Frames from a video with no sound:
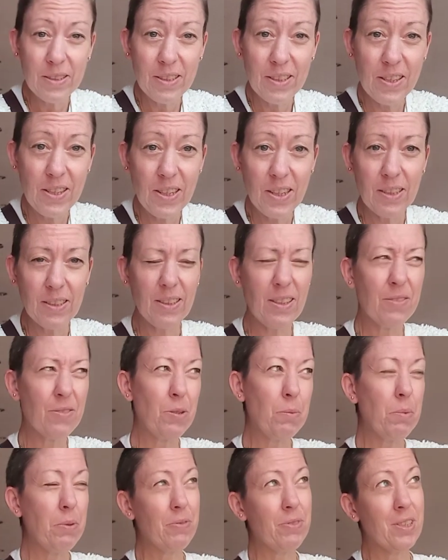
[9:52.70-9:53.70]
other thing that I've
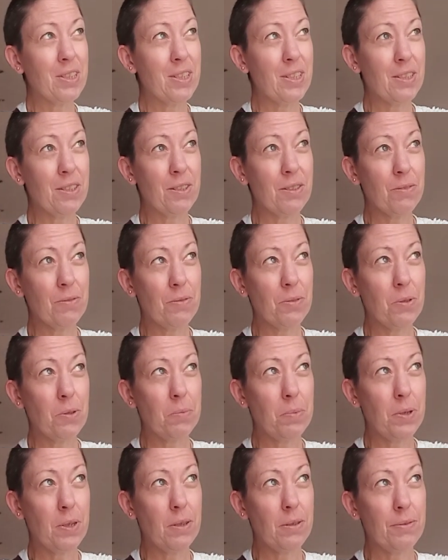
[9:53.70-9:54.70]
got a bit of an addiction for,
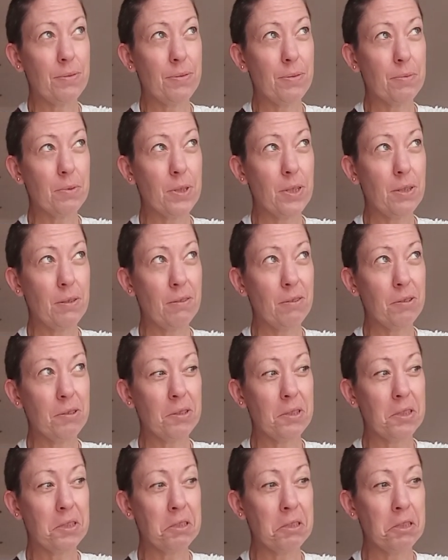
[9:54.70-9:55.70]
apart from
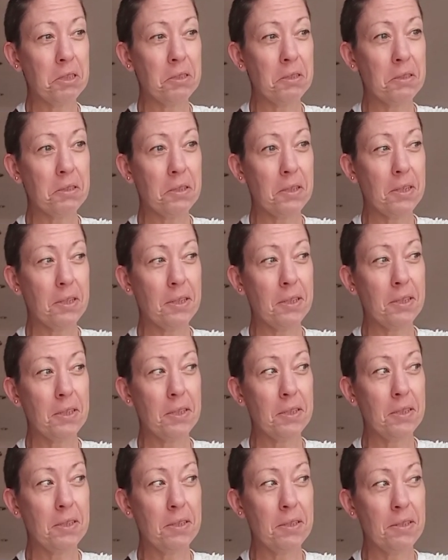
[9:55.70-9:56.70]
curiosities
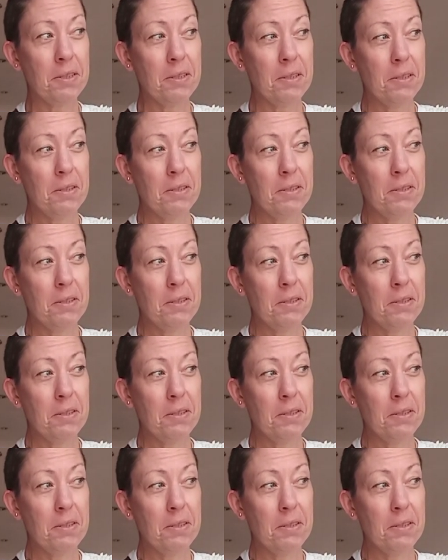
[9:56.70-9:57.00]
and,